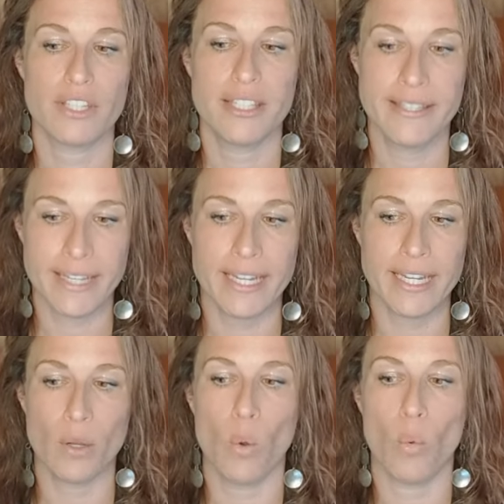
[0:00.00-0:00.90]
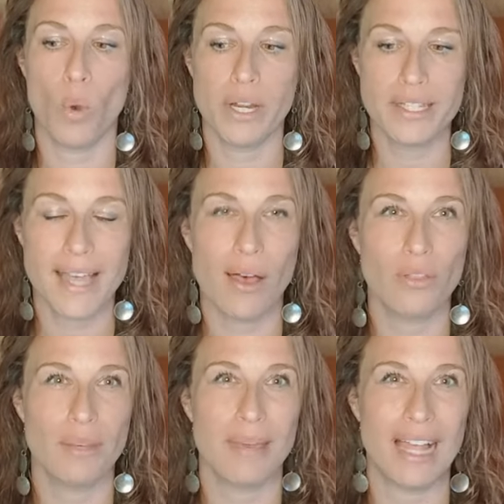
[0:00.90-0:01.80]
see what is a
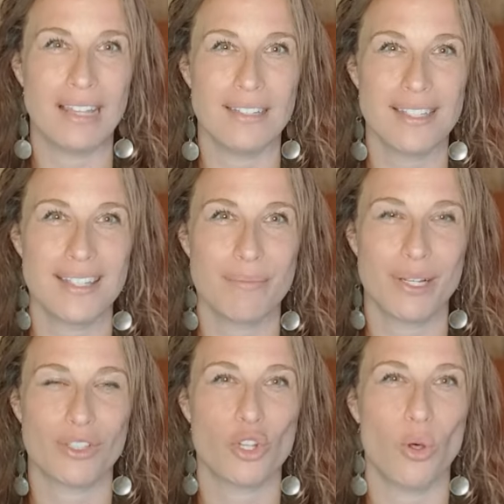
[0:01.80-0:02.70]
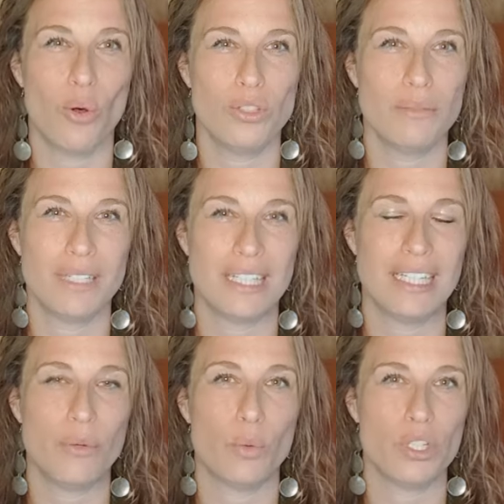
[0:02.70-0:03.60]
healthy balance, because
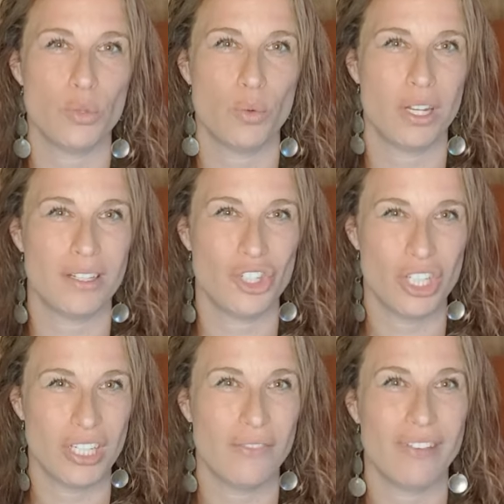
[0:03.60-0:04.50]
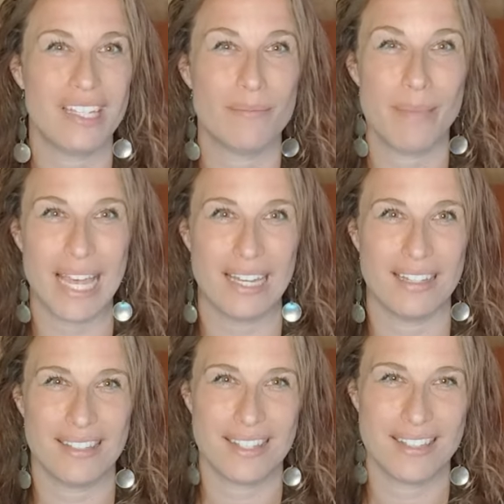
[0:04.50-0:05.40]
ultimately what you want to achieve is
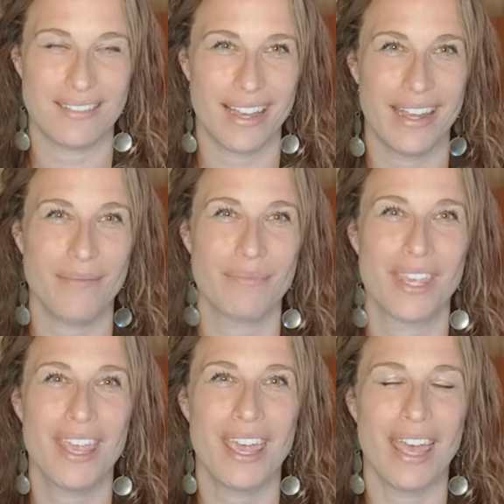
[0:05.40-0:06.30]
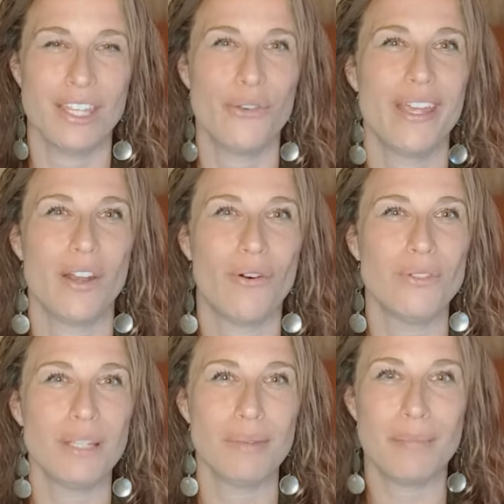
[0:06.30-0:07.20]
balance, okay? And you can
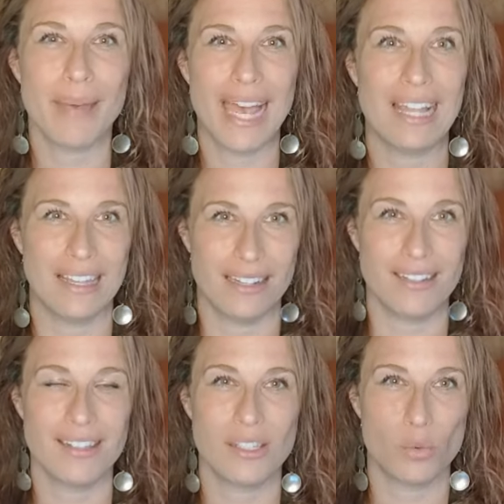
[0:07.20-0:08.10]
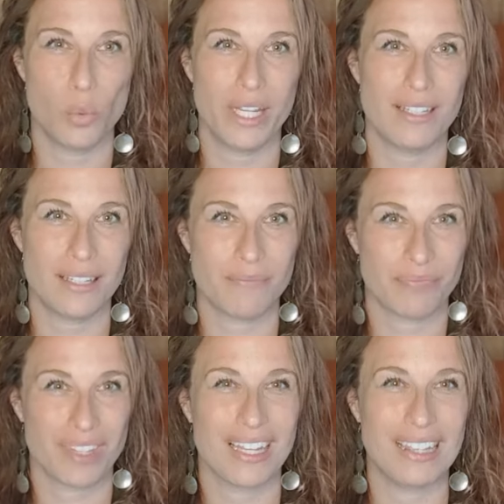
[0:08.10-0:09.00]
only be balanced with
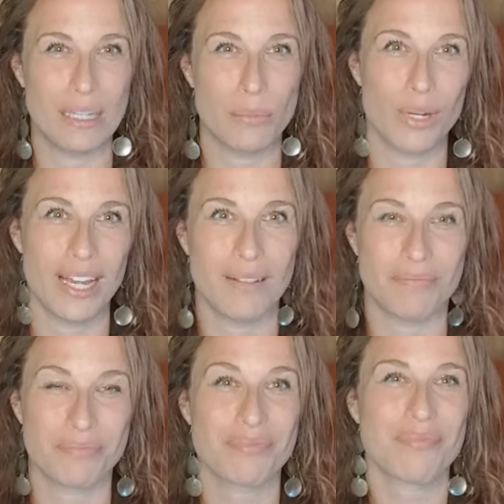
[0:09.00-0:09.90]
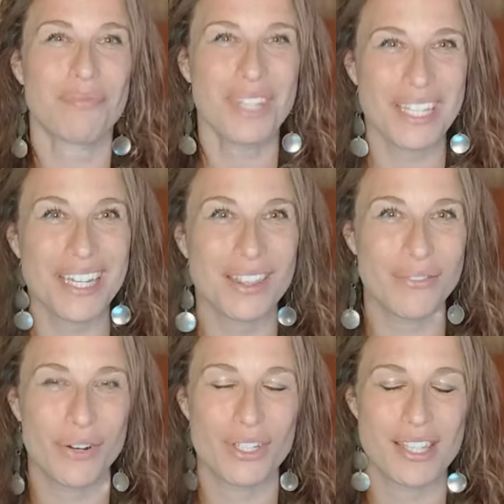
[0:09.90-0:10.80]
Libra in
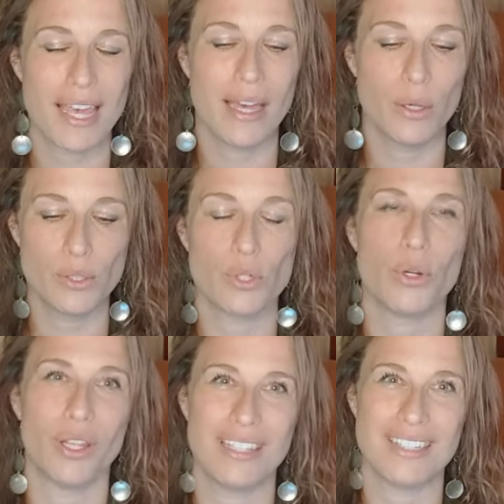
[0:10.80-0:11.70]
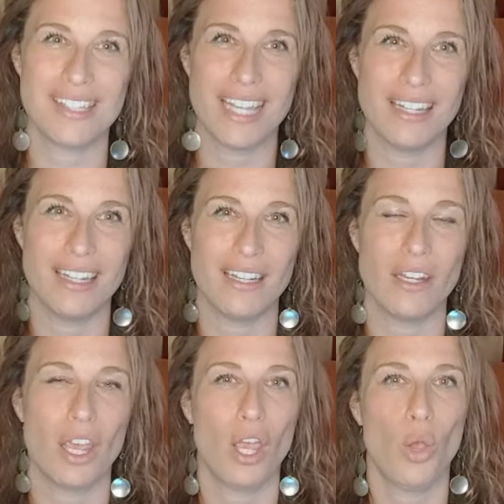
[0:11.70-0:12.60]
the 1st house or on the
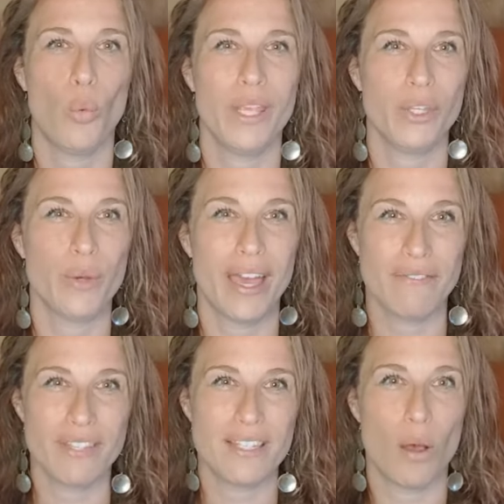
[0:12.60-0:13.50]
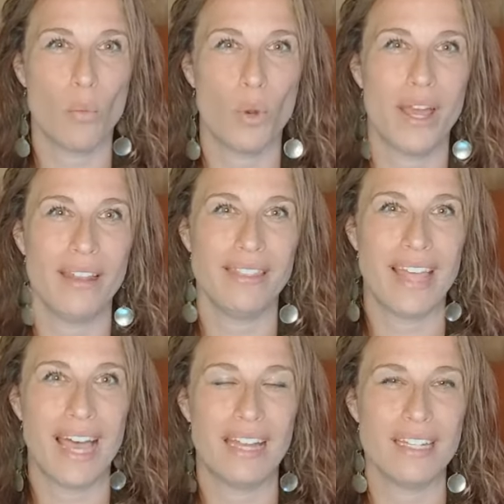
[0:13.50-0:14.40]
ascendant when you have someone
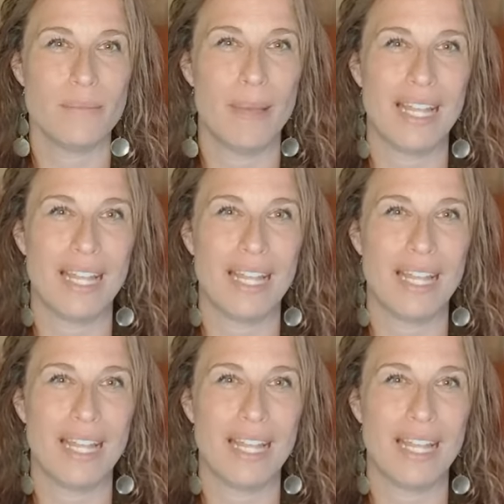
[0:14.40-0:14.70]
that is